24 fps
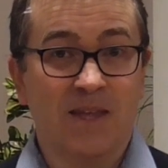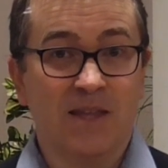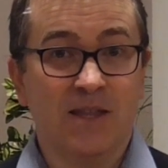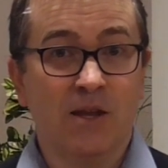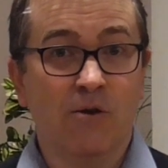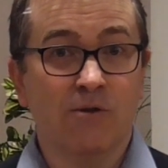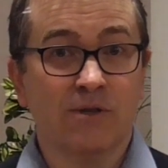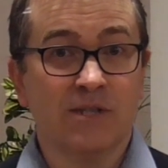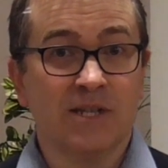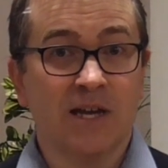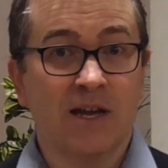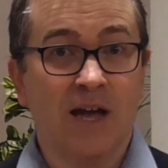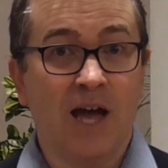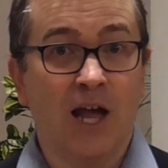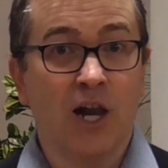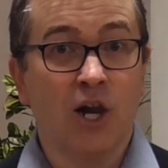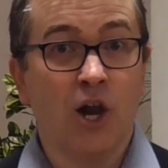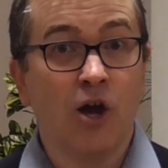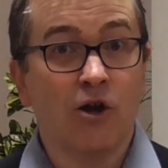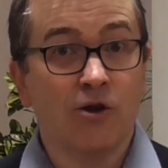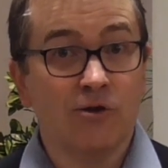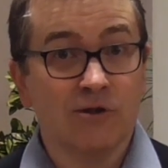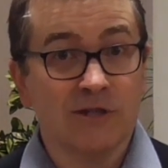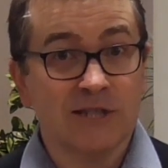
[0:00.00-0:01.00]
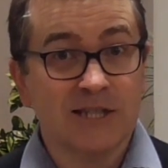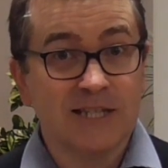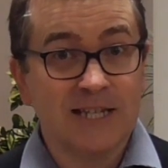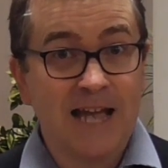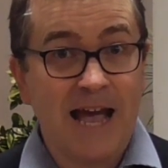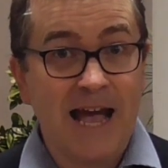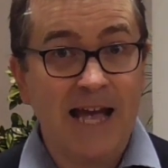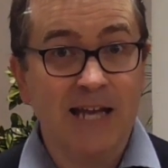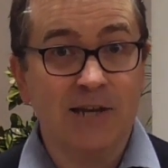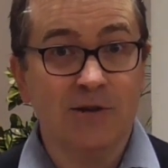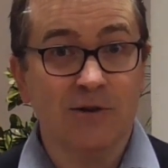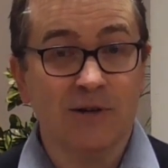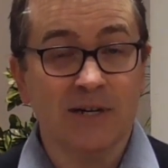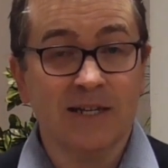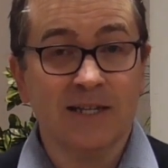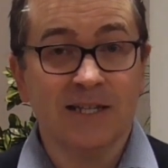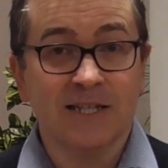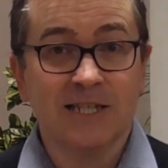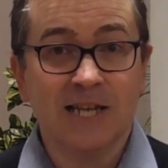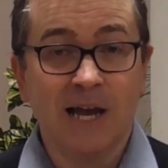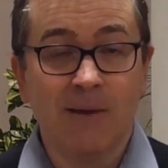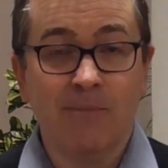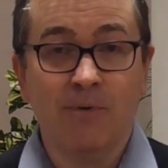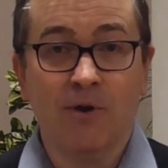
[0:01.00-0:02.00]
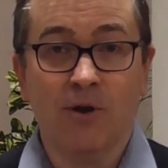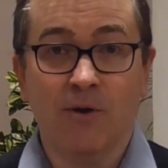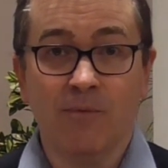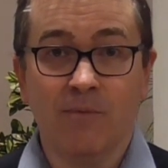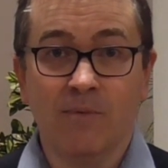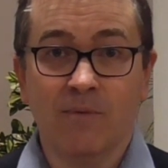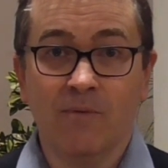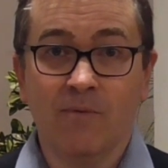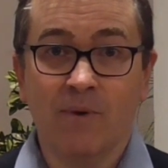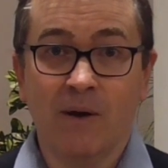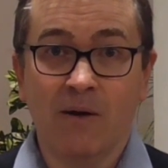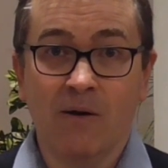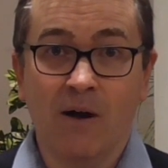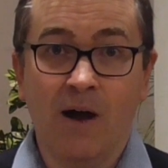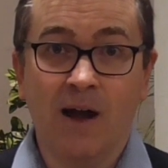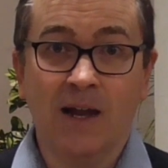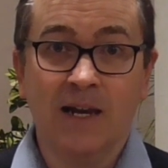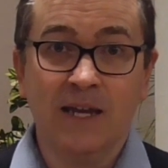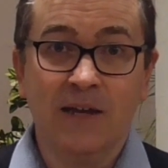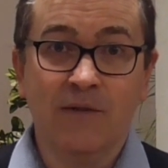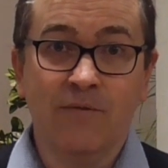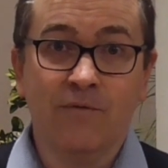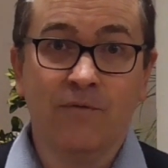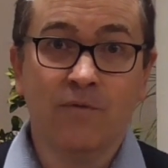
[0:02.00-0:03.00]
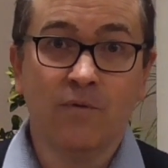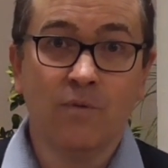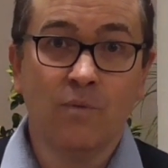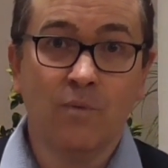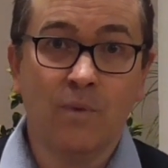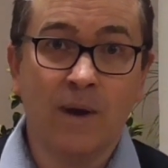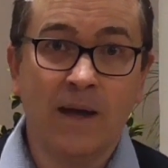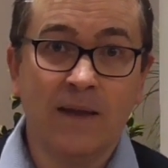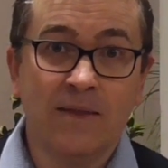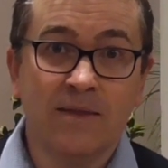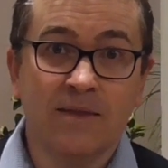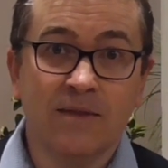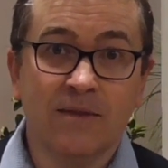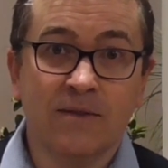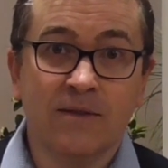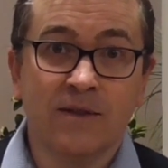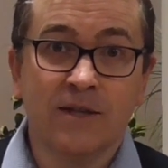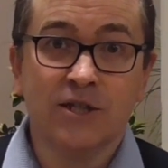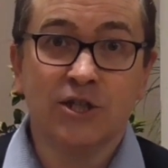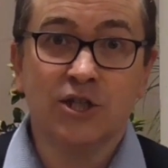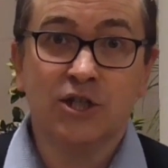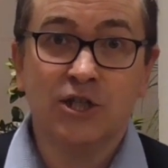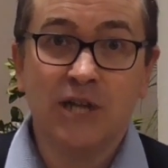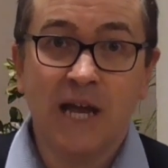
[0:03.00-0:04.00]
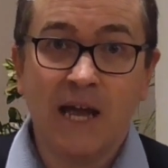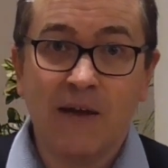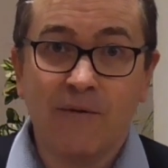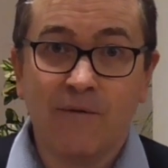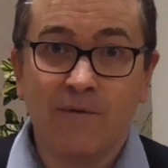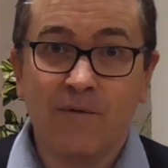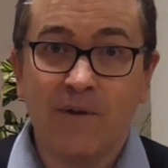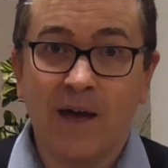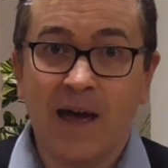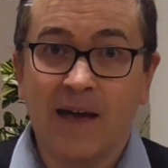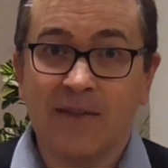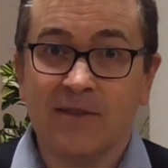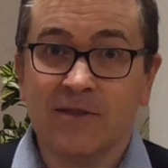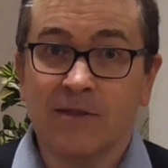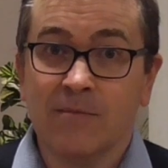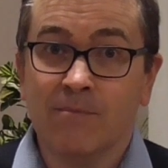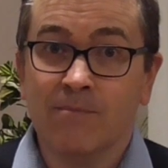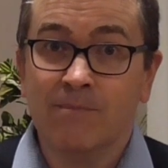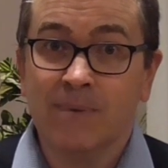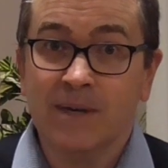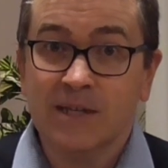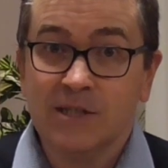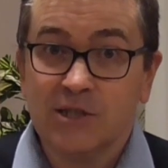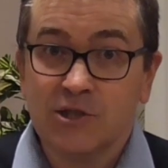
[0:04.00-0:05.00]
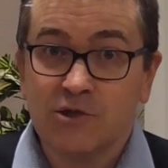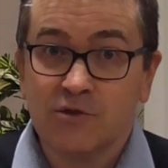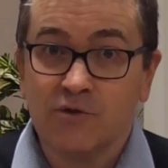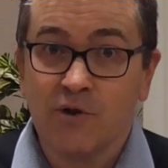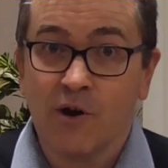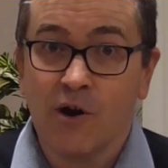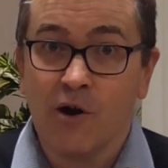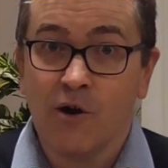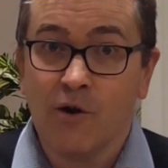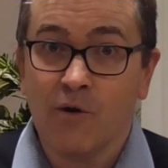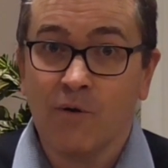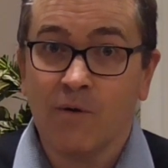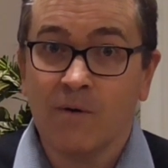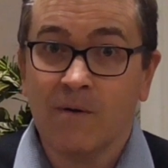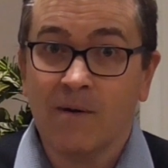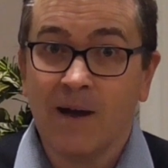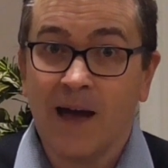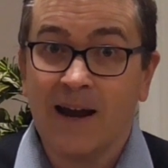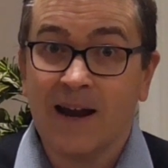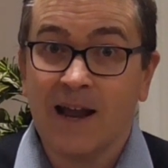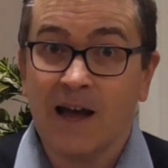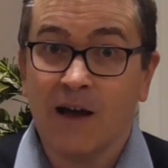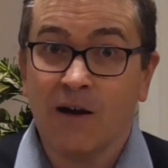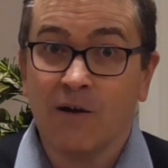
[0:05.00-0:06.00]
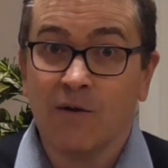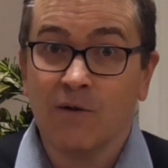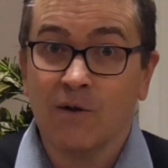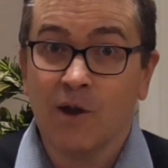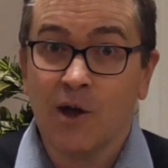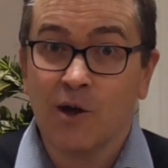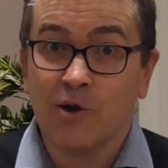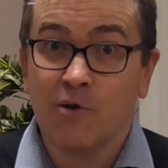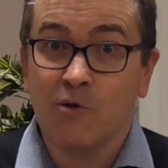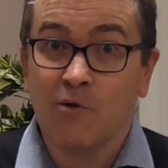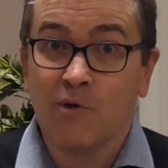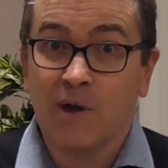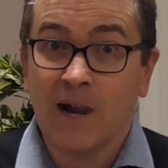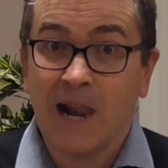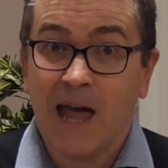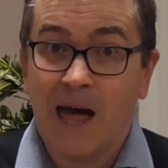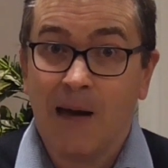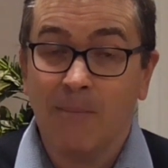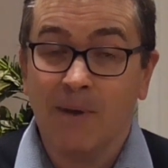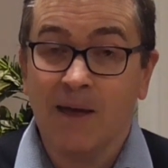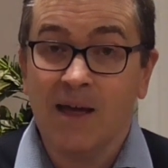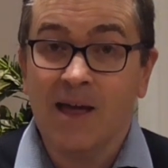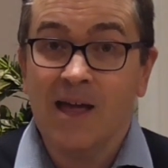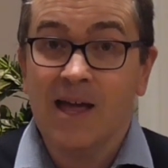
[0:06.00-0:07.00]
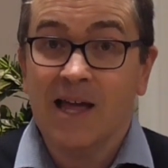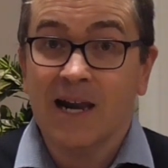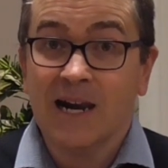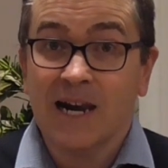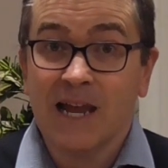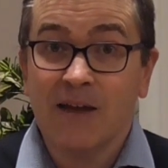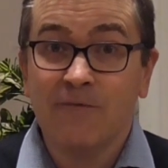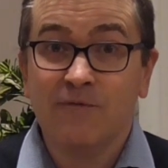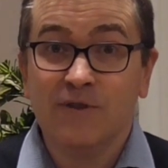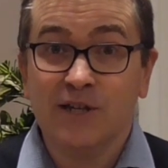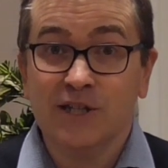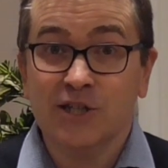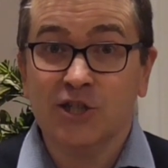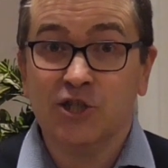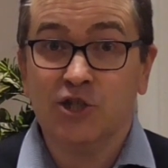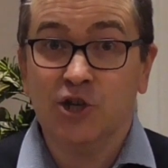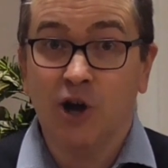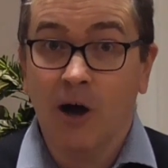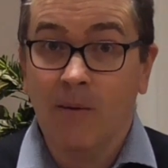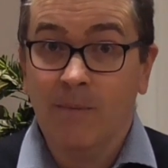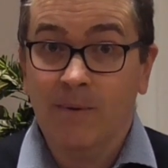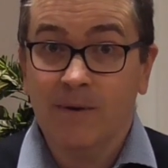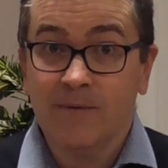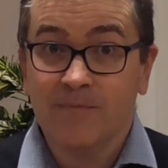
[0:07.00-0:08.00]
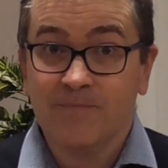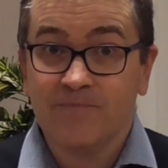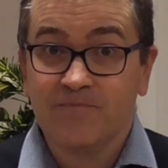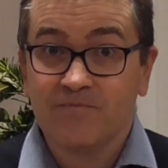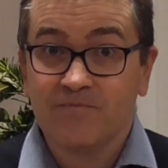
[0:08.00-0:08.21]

There was a local scandal in the suburb where I live when the chef at the bistro at our local club left his job.